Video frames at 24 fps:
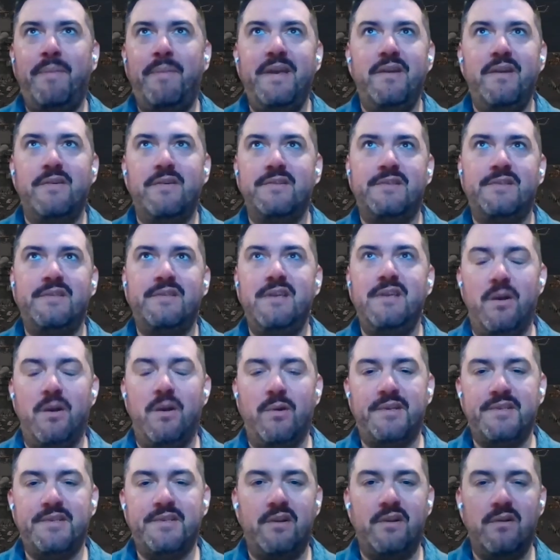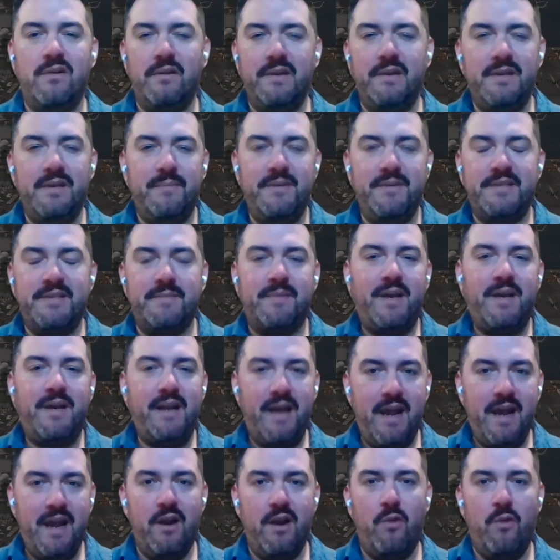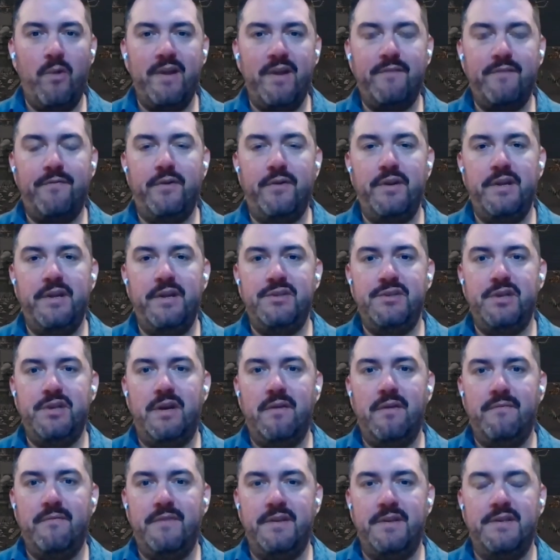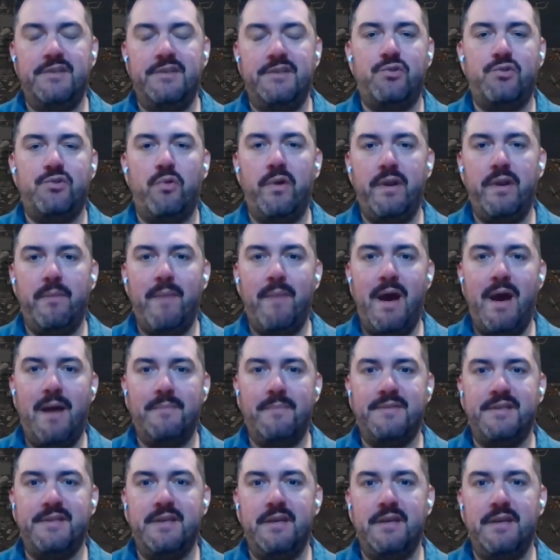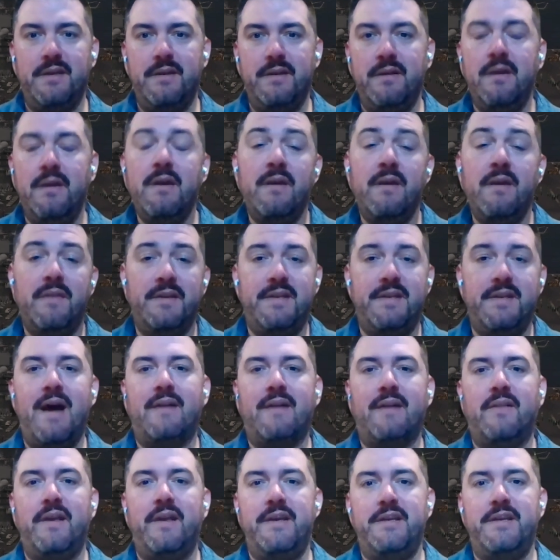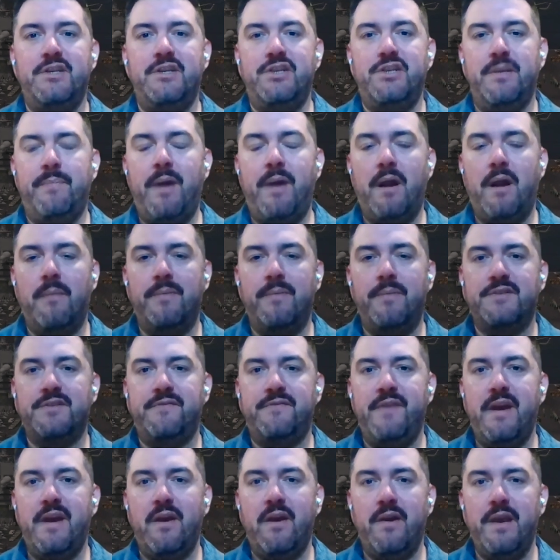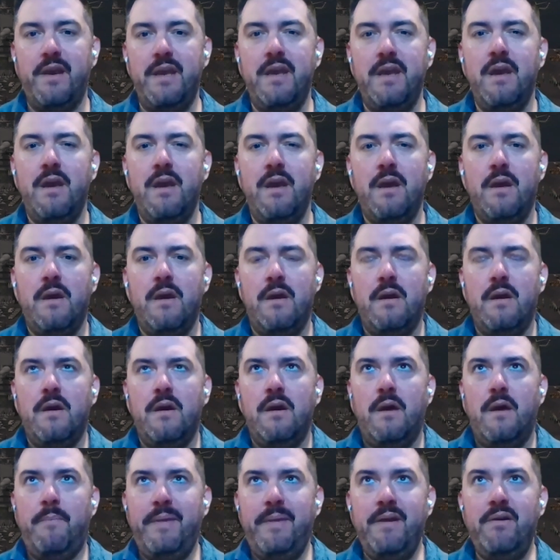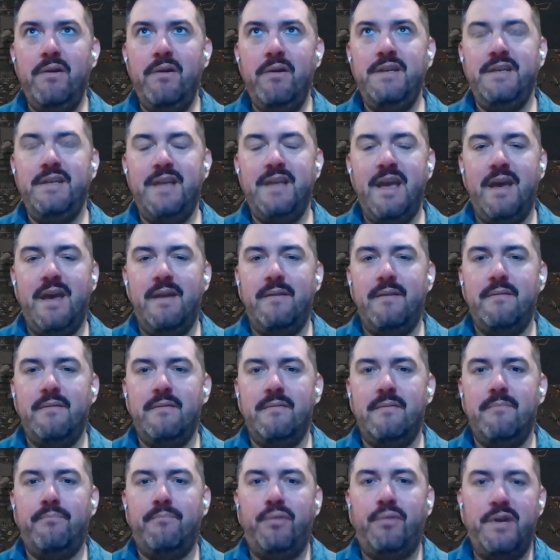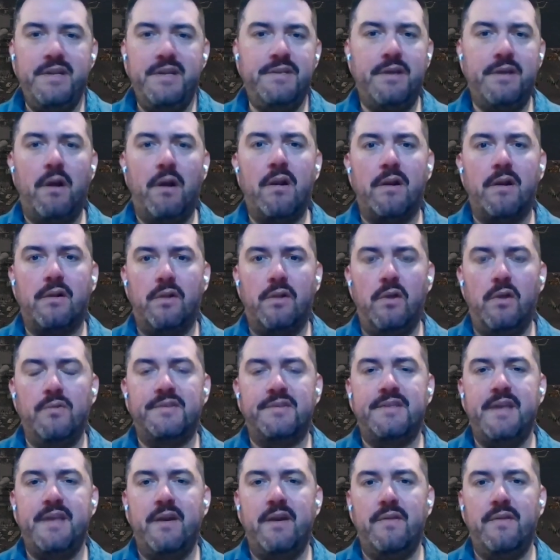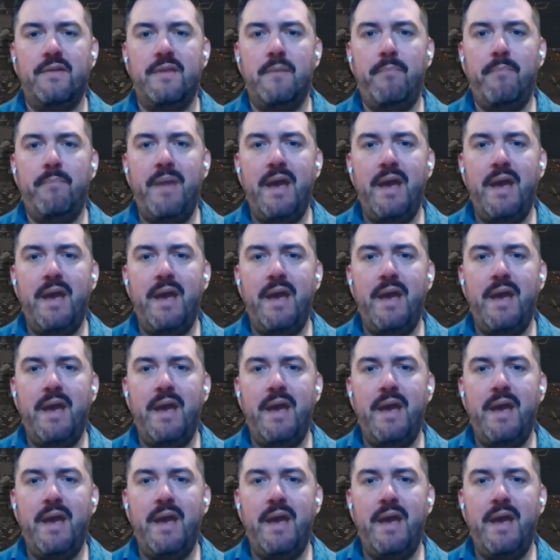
appears, you know, externally to be some kind of harrowing footage of the destroyer Momsen, the dock landing ship Harper's Ferry, appearing to get pretty darn close there in the